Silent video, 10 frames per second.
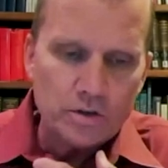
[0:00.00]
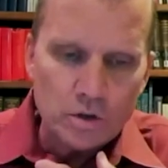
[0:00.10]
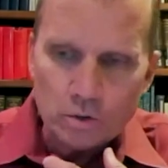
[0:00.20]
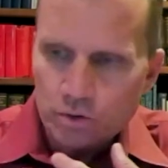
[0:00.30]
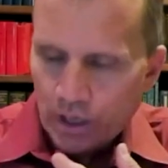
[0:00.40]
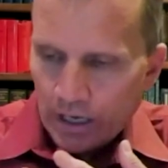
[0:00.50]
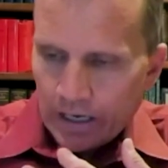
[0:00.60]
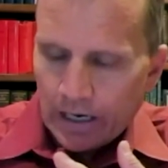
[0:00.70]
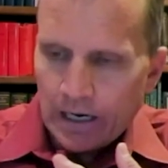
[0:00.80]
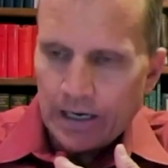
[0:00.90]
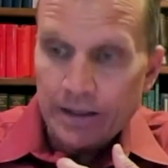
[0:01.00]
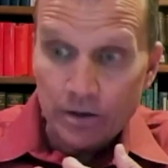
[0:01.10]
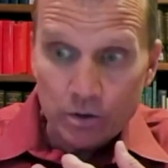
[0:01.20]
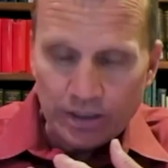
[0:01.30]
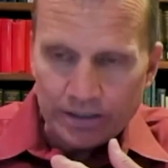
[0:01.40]
used uh, in the
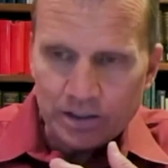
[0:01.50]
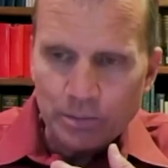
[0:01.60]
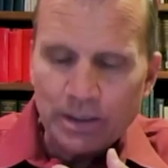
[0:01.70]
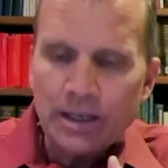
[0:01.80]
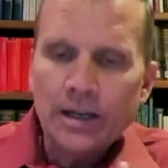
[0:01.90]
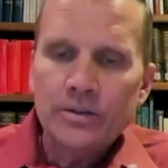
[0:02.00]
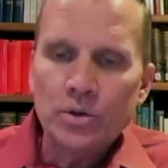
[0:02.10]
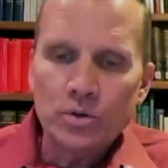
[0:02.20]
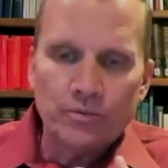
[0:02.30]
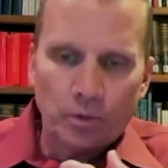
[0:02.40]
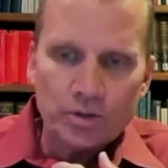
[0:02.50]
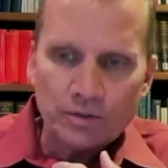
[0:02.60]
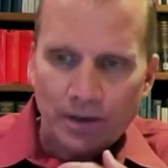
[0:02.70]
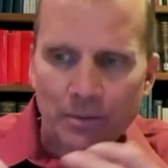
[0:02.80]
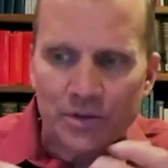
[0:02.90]
New Testament to, for,
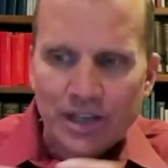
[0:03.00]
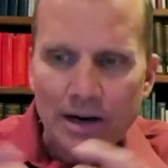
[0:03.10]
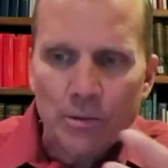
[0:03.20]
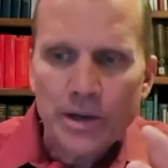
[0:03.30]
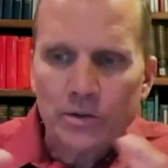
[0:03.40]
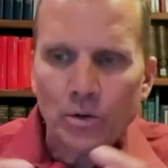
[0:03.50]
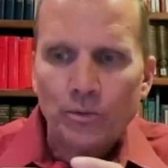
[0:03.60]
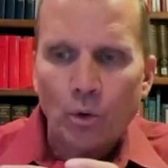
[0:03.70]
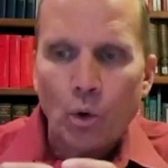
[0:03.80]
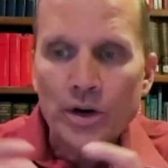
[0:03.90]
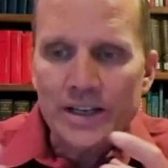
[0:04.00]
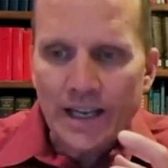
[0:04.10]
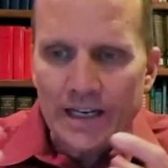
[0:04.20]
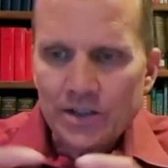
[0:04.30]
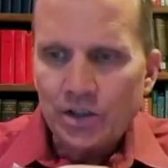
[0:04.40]
it was sacramental for
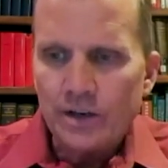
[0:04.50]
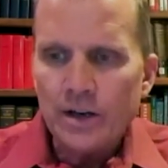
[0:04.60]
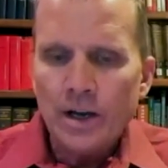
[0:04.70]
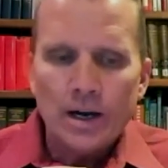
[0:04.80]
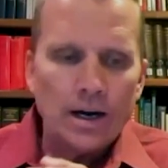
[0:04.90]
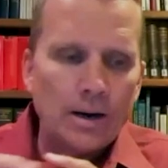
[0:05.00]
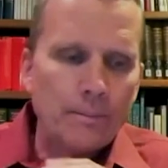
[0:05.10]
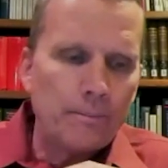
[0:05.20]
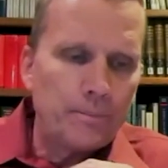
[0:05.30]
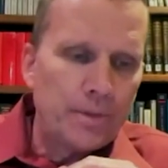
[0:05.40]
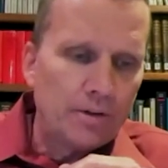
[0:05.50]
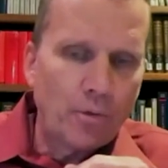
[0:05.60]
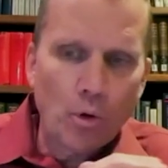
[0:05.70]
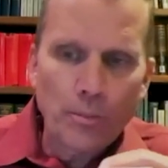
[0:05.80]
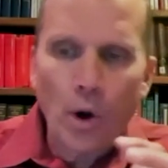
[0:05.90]
ordination, um,
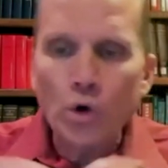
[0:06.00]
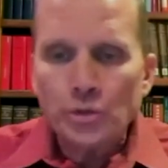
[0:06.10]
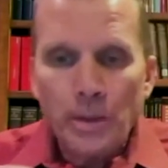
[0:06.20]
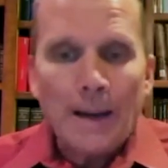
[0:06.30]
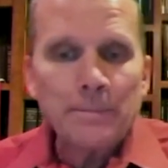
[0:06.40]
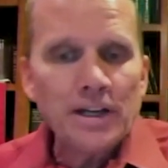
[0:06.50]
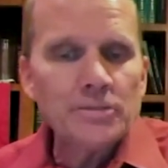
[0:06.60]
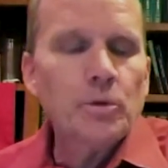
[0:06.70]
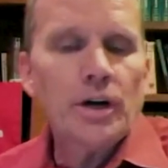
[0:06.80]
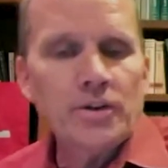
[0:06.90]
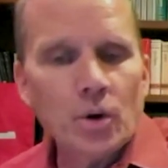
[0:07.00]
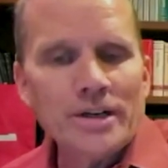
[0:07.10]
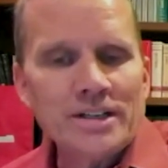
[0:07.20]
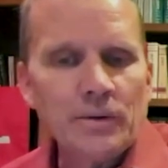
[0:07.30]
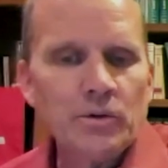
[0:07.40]
for post-baptismal
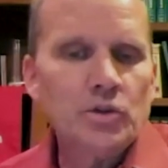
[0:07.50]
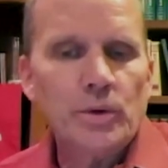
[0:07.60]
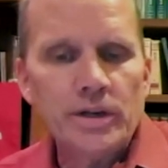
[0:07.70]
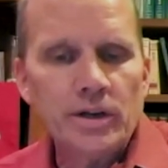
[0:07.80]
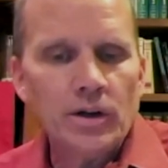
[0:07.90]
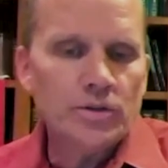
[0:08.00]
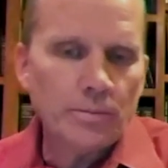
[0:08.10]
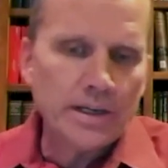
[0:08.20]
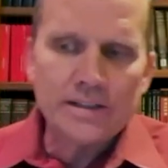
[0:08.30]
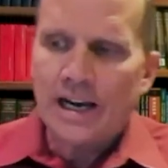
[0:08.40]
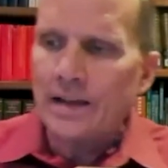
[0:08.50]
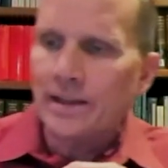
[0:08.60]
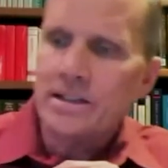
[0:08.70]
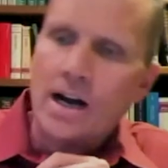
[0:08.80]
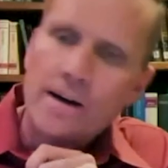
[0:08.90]
anointing, which we know to be as
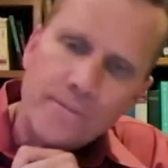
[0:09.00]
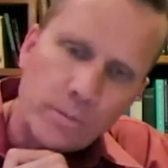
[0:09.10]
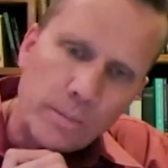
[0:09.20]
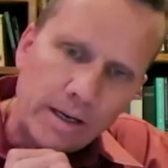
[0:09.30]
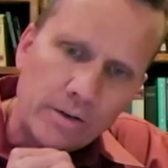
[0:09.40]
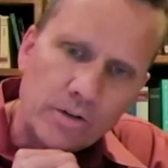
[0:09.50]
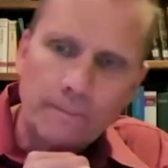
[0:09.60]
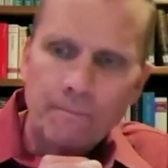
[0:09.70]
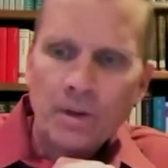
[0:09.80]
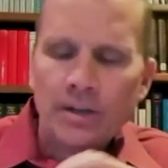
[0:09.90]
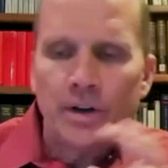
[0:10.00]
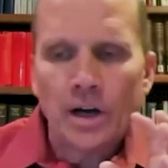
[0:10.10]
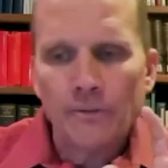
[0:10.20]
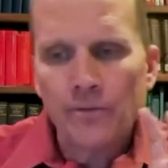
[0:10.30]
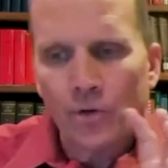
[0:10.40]
Catholics confirmation,
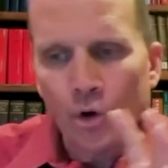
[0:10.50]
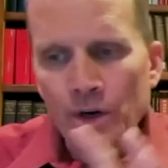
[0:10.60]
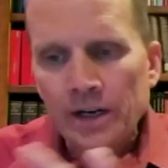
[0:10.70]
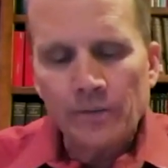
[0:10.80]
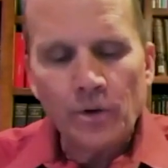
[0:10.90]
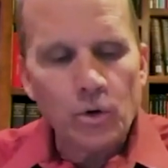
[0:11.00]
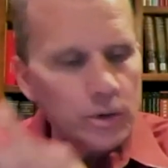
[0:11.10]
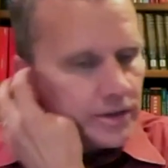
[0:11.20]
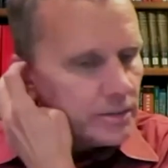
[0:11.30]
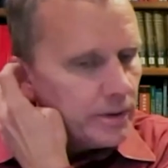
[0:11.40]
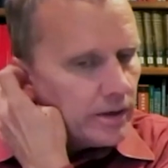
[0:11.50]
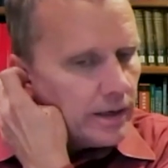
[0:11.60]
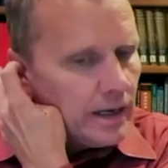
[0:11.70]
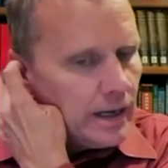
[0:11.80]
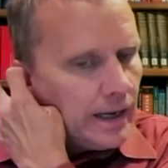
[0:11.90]
the conferring of the Holy
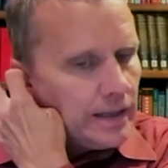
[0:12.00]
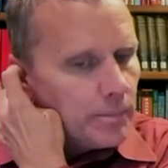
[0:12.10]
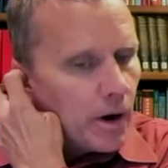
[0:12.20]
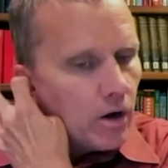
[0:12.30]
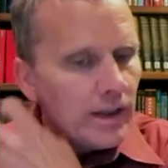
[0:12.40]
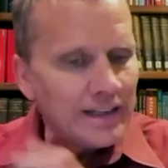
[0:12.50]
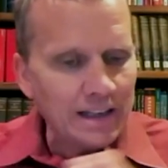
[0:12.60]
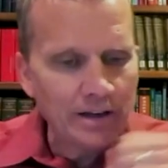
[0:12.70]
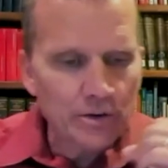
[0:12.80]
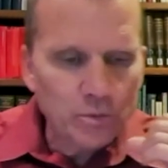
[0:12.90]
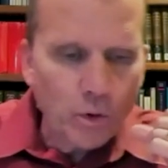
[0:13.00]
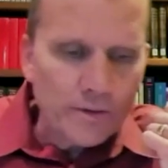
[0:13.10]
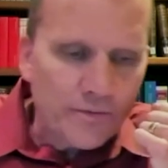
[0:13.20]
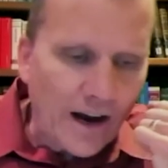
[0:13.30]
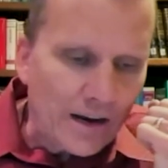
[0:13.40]
Spirit. And the Pauline letters,
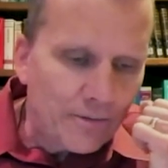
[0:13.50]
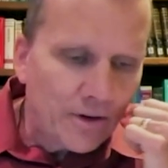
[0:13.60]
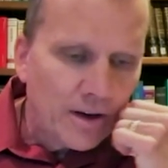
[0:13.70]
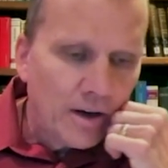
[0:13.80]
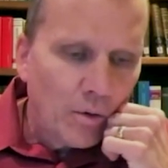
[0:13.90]
one five,